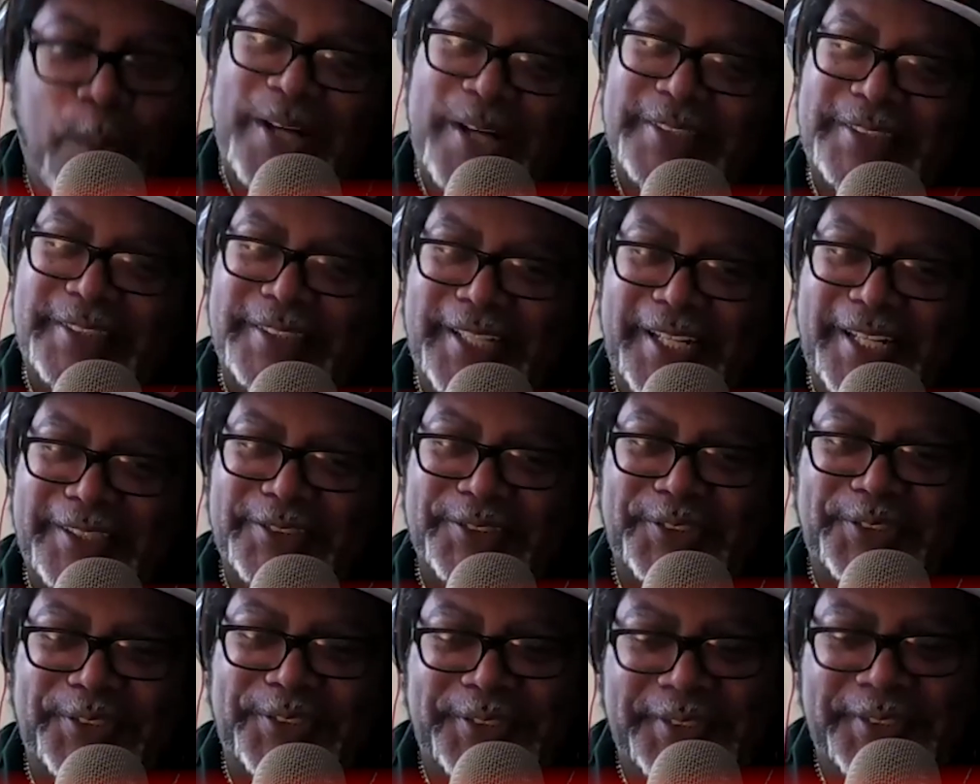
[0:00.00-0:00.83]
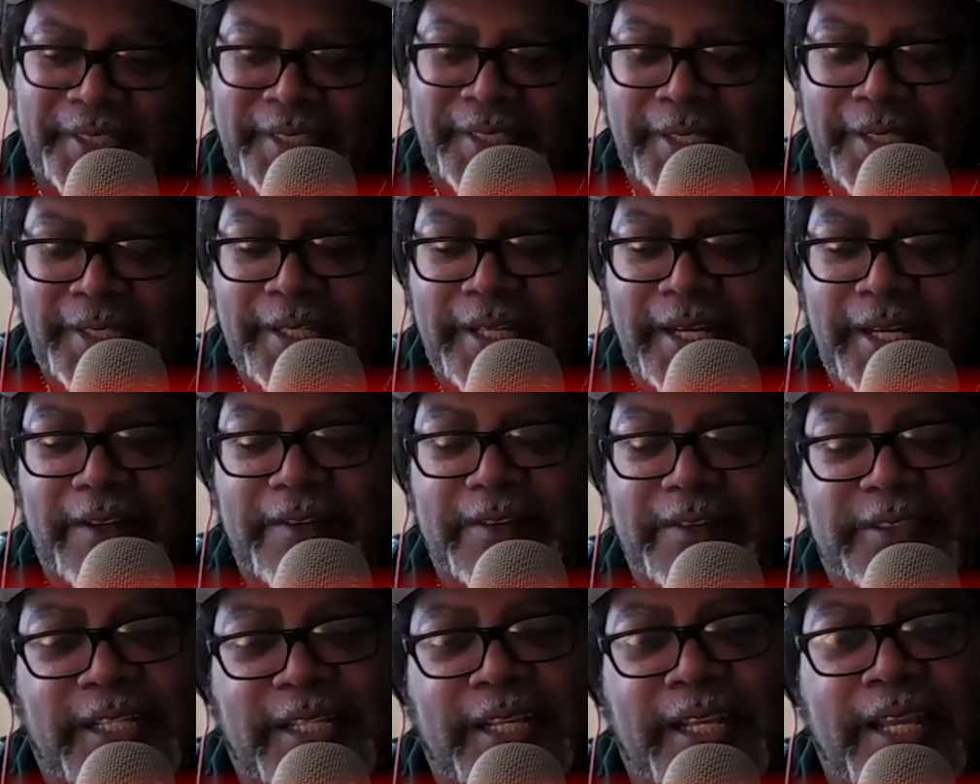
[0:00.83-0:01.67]
has he got a sword?
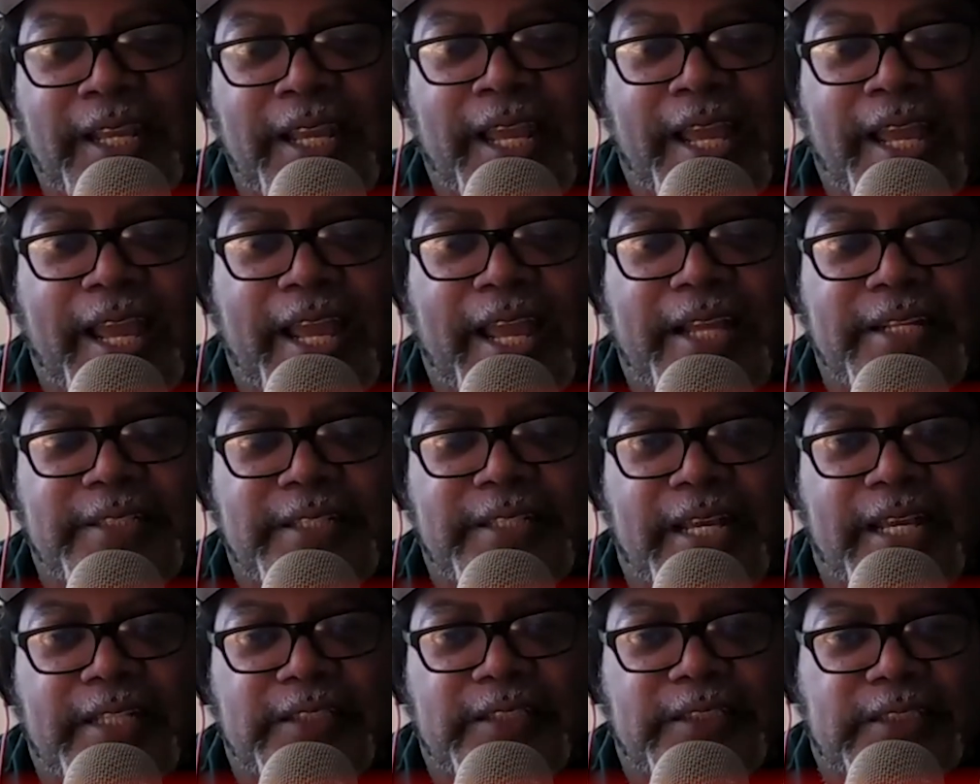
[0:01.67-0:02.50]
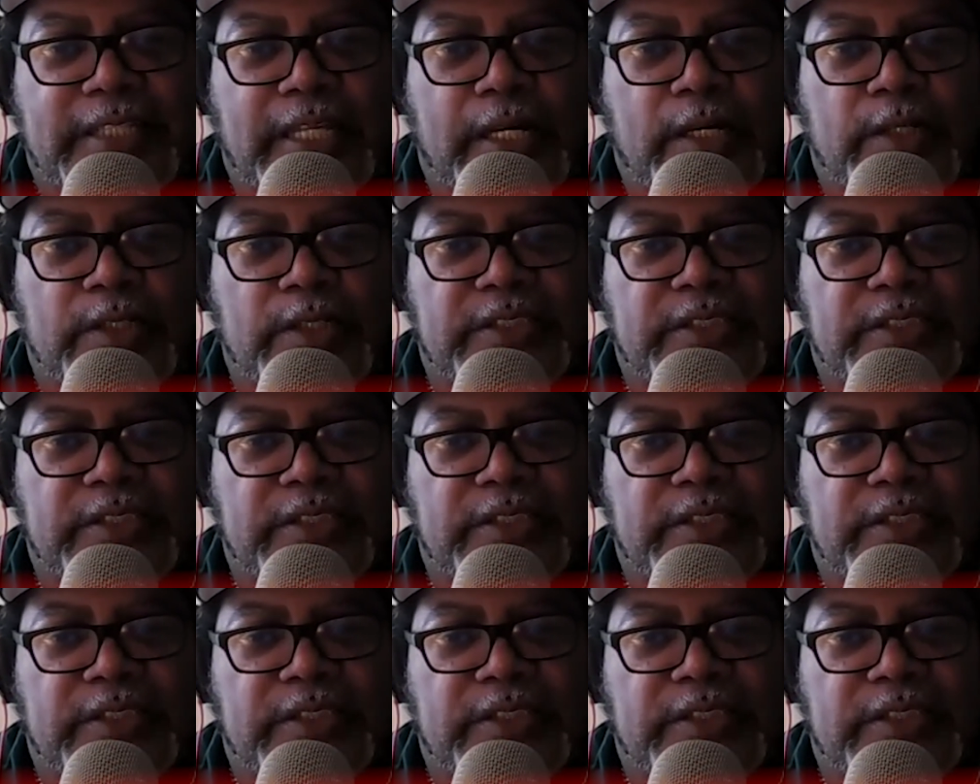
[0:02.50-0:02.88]
Everything. And then so it